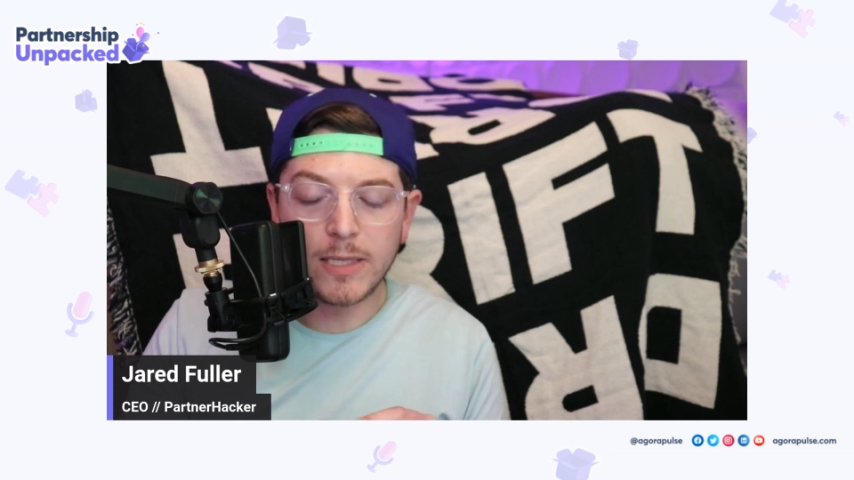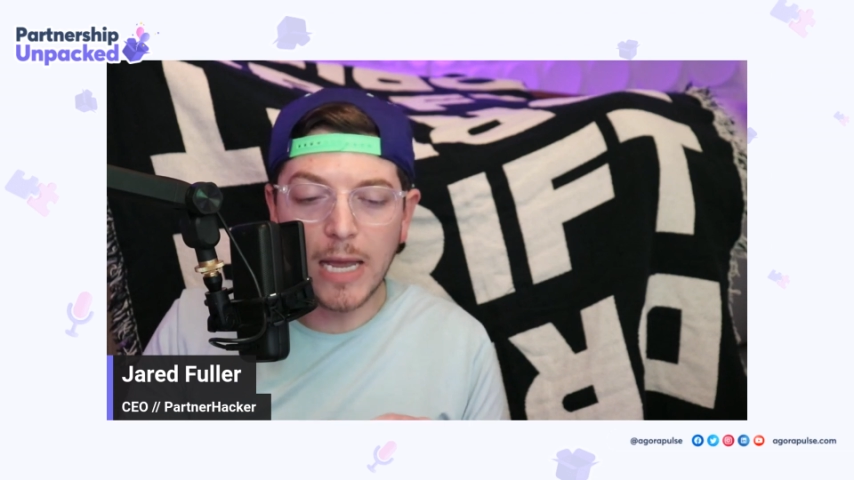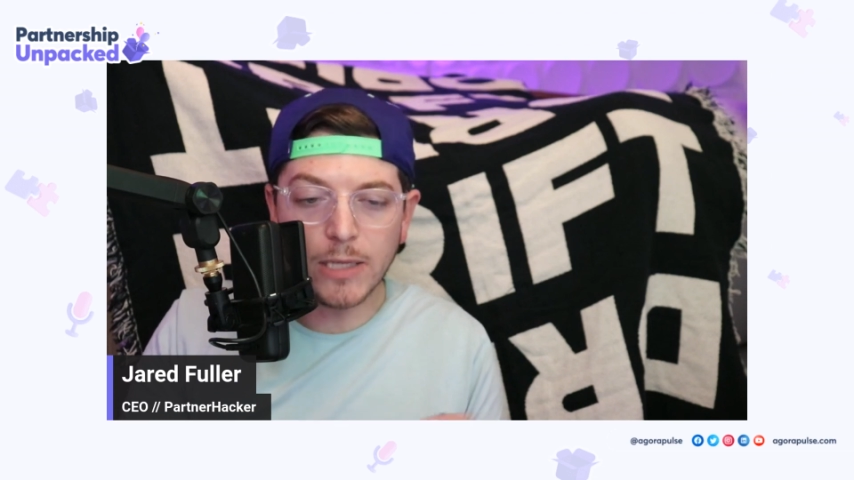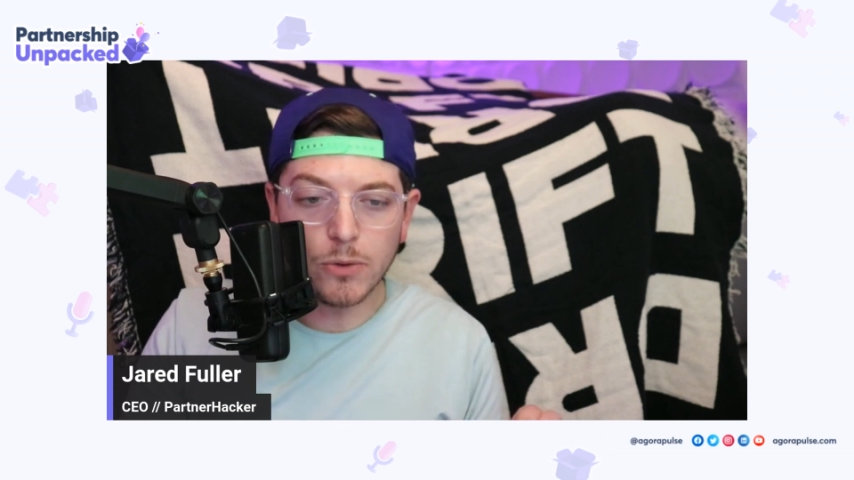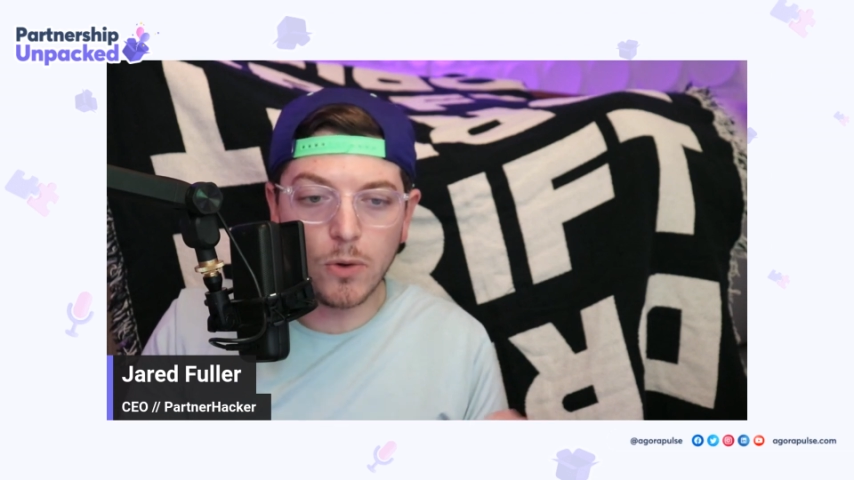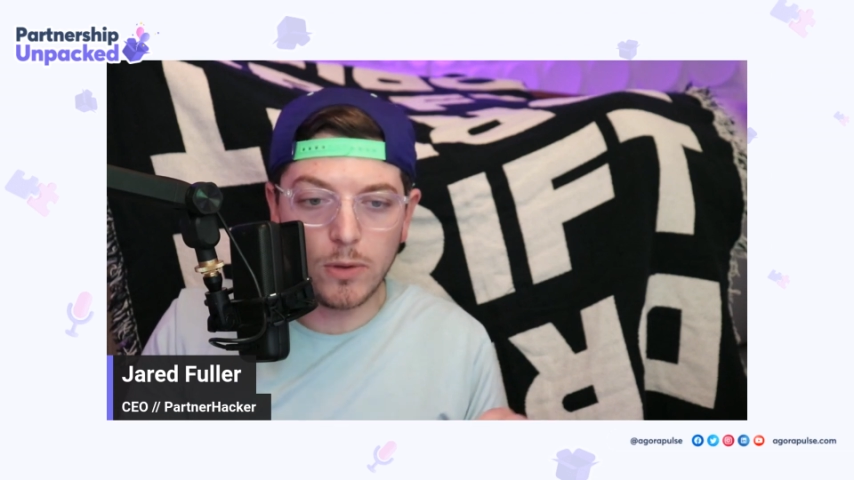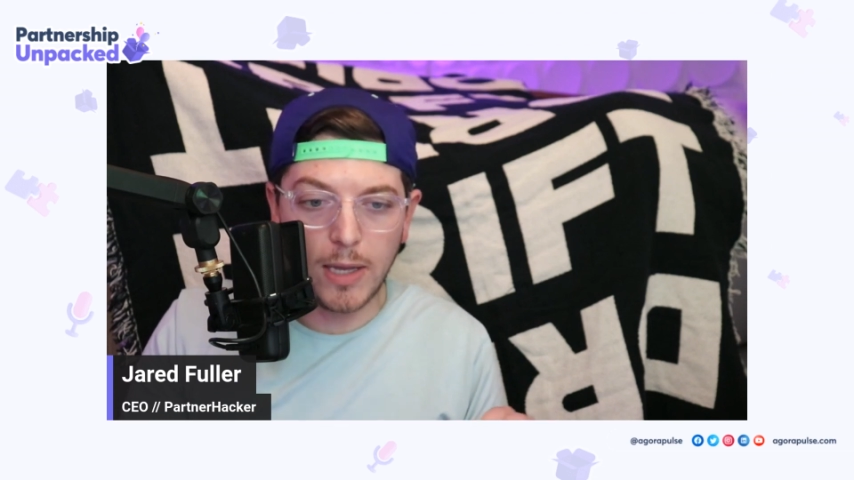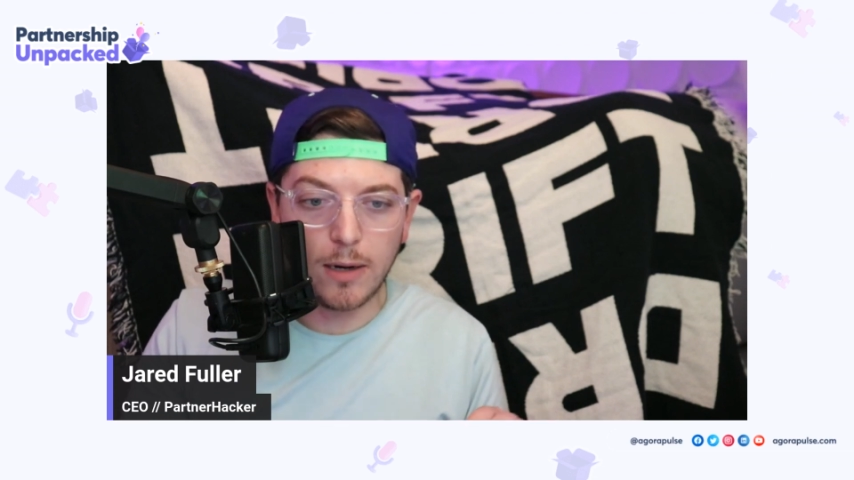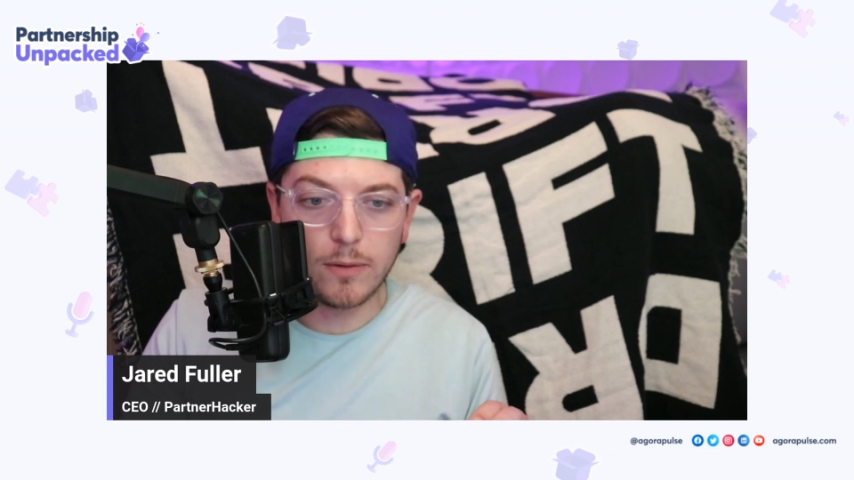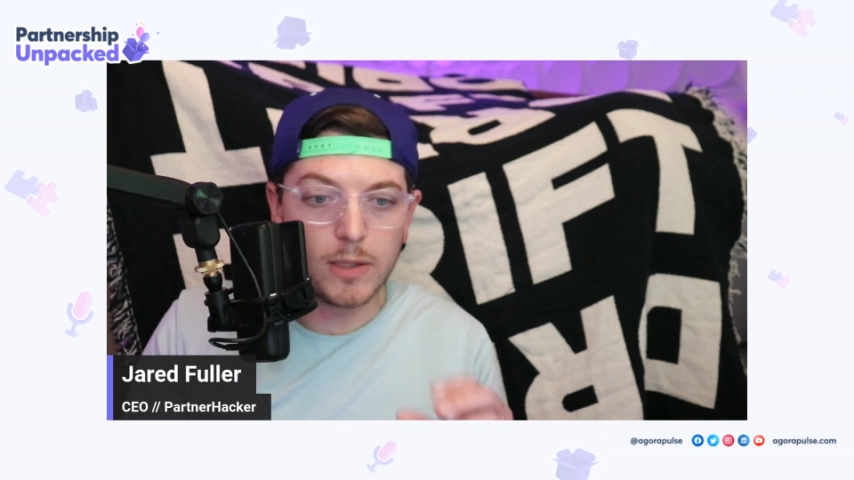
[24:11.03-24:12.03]
escrow
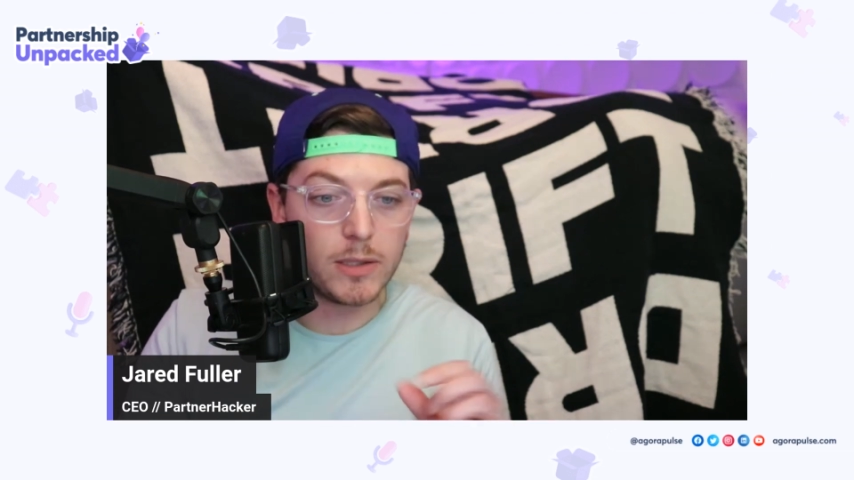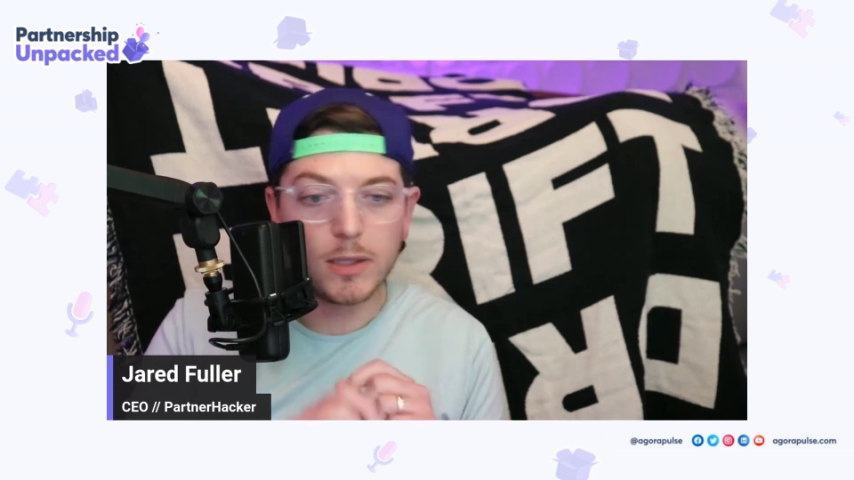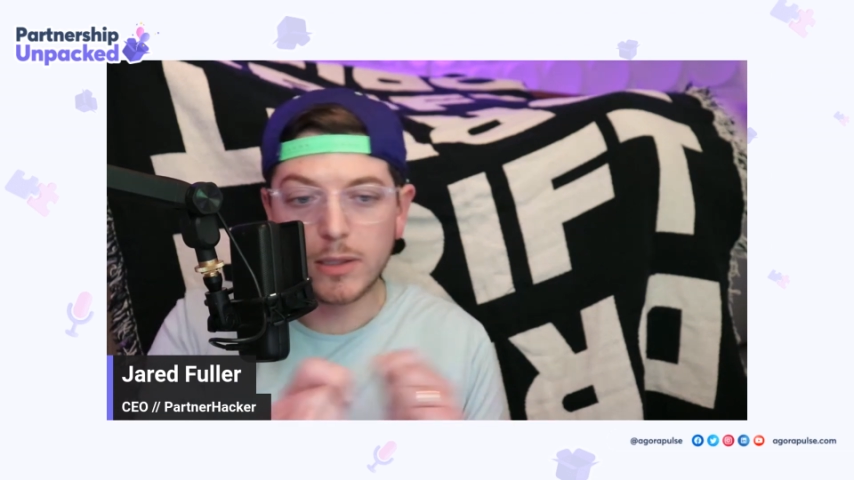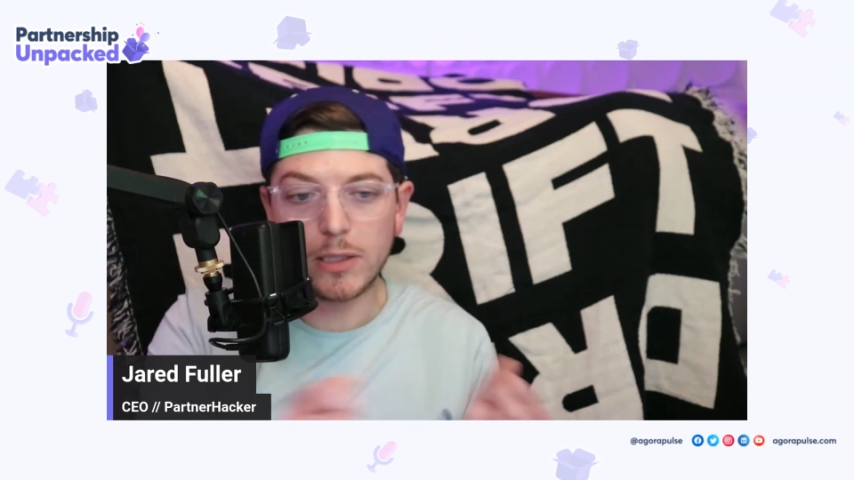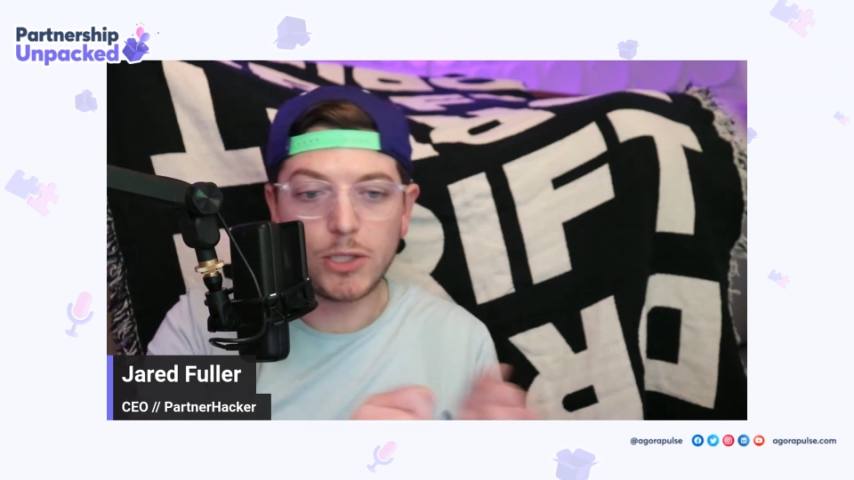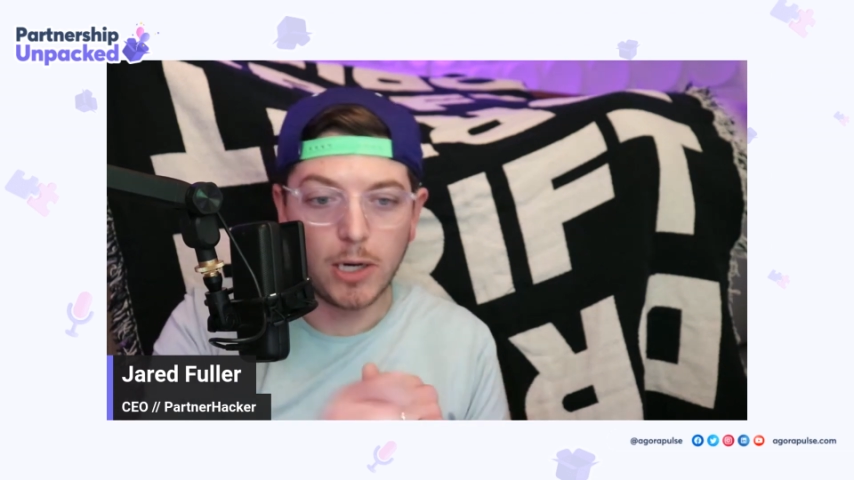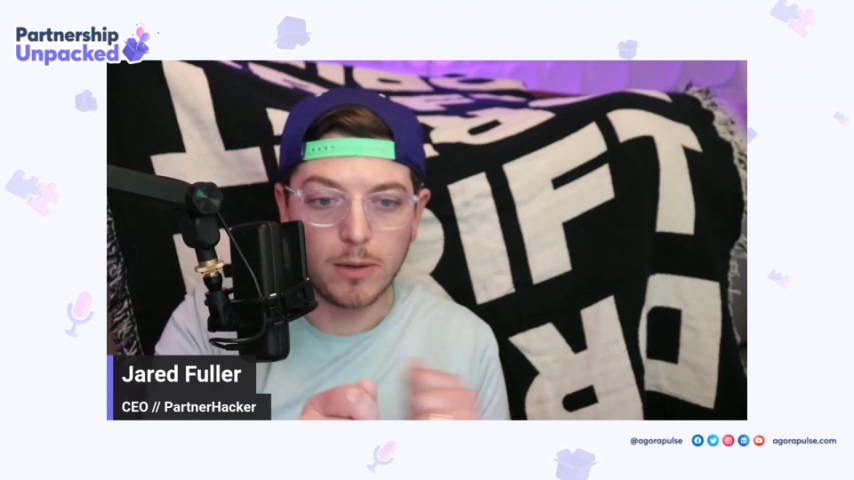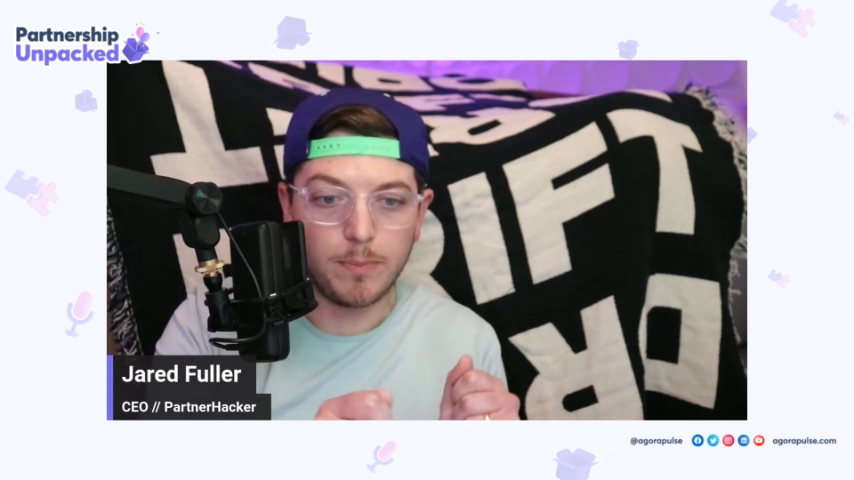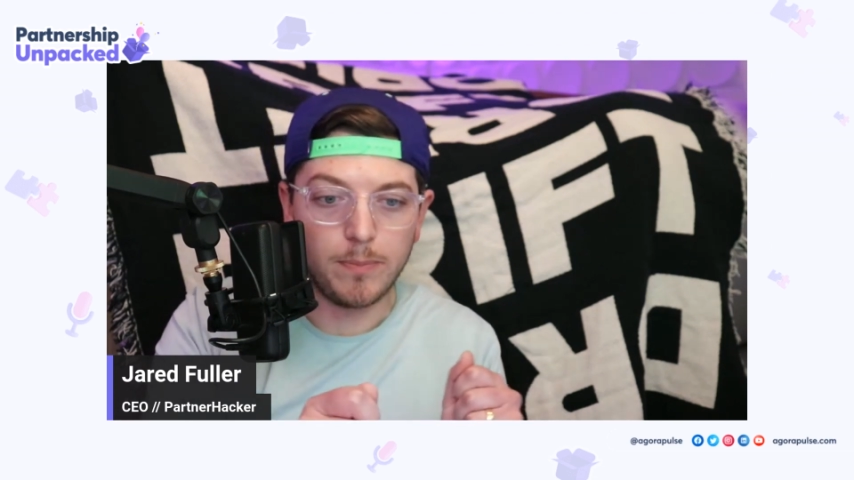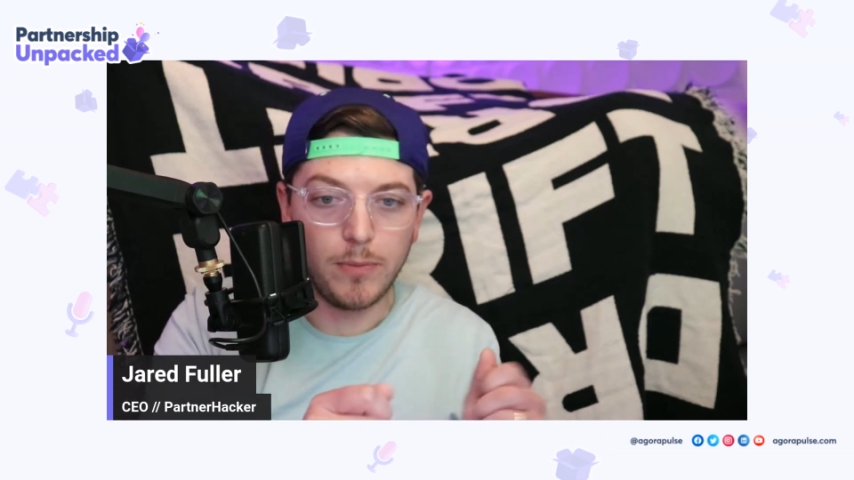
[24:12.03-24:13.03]
layer, that's because it's shared,